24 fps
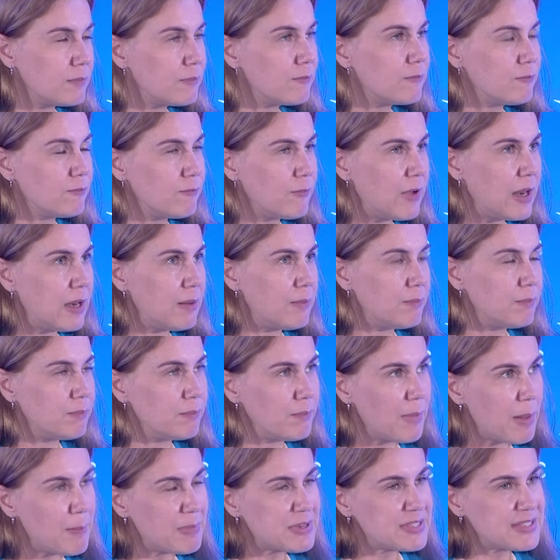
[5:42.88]
well,
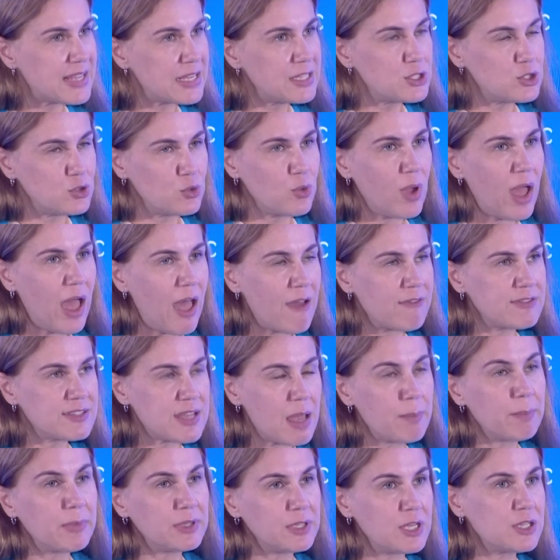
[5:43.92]
member states do have
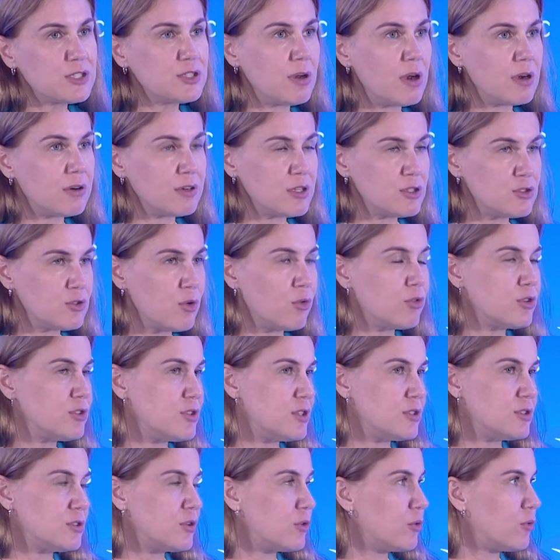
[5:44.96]
some additional
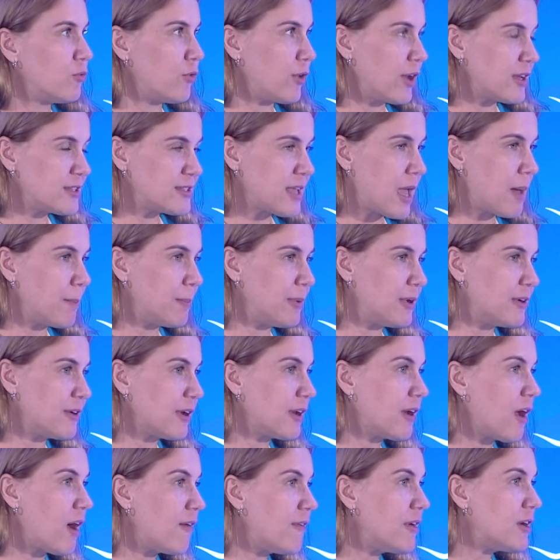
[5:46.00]
resources. So, for example,
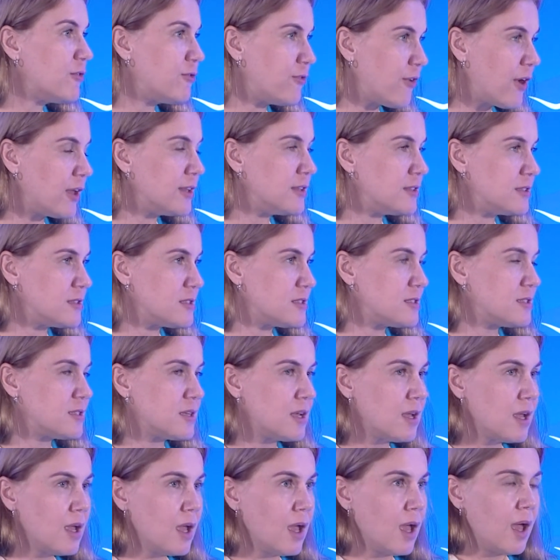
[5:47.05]
recovery funds
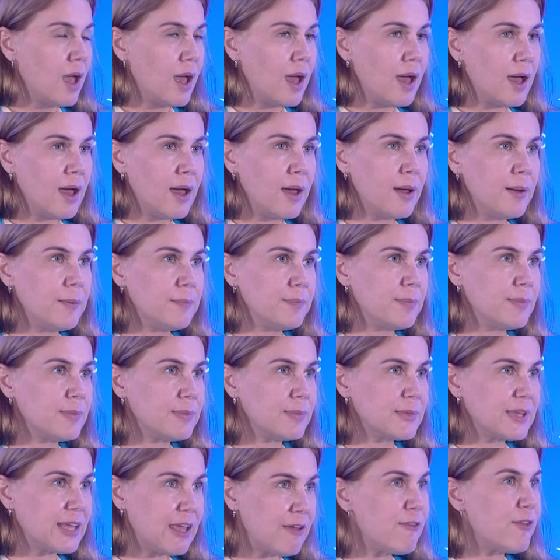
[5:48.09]

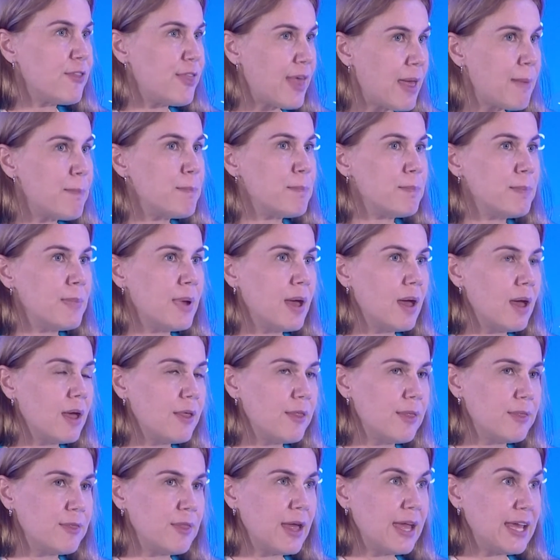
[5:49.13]
give them
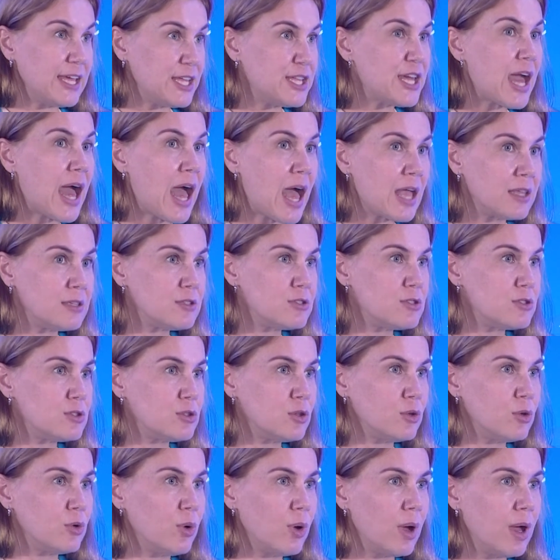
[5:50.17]
a chance
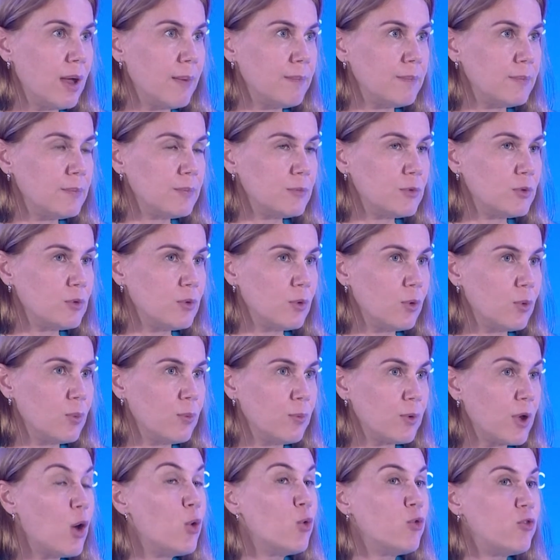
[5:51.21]
to
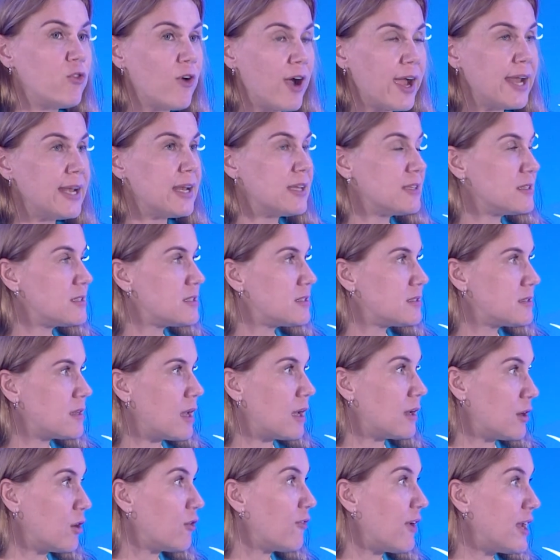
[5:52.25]
co-finance
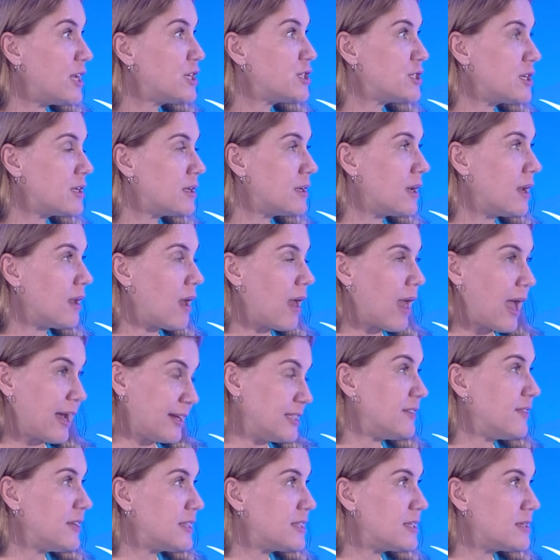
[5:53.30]
renovation
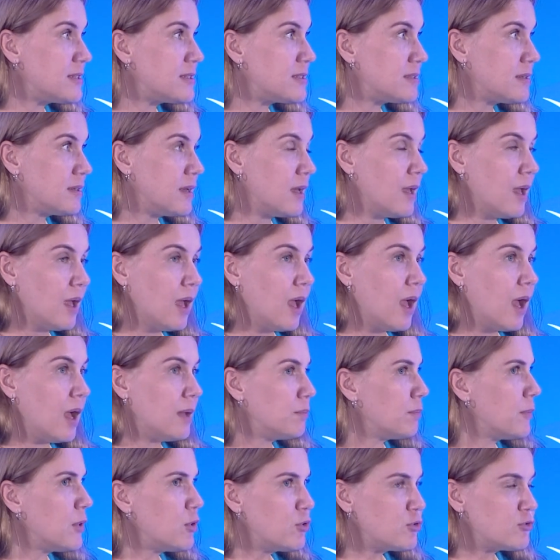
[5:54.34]
activities,
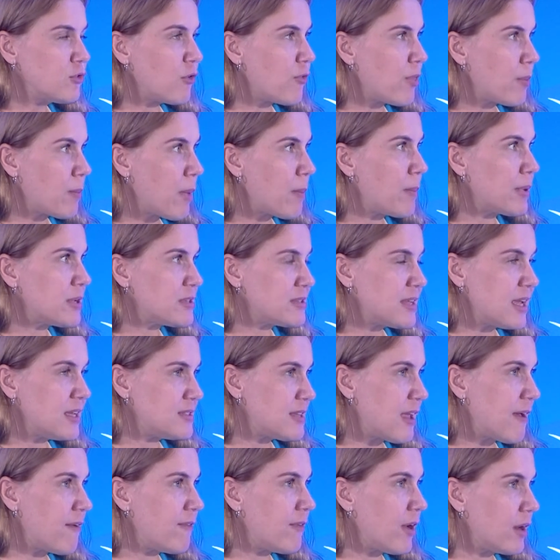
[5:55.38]
and most of the member states
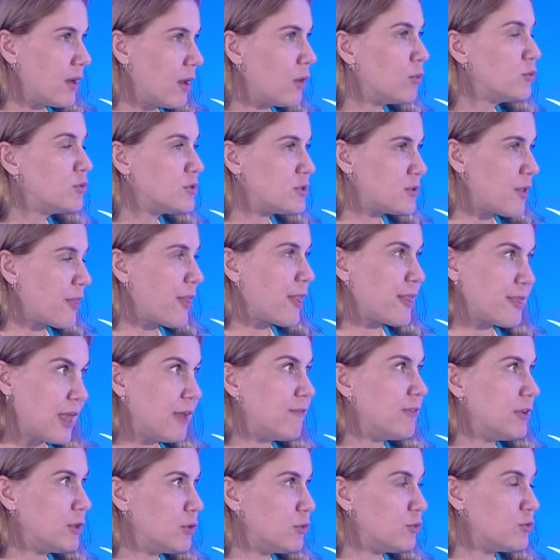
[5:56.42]
have announced that they
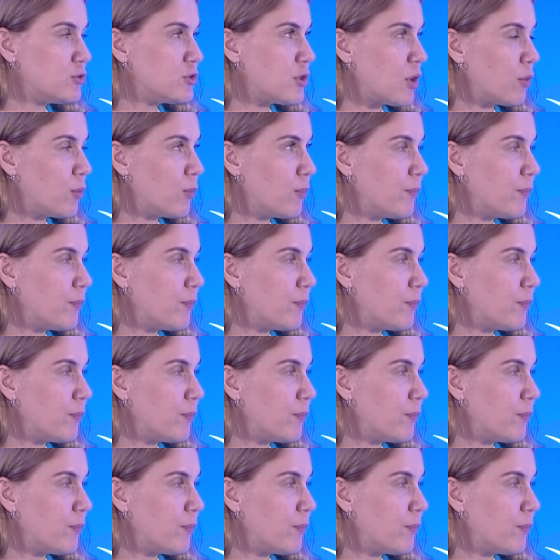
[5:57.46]
will do so.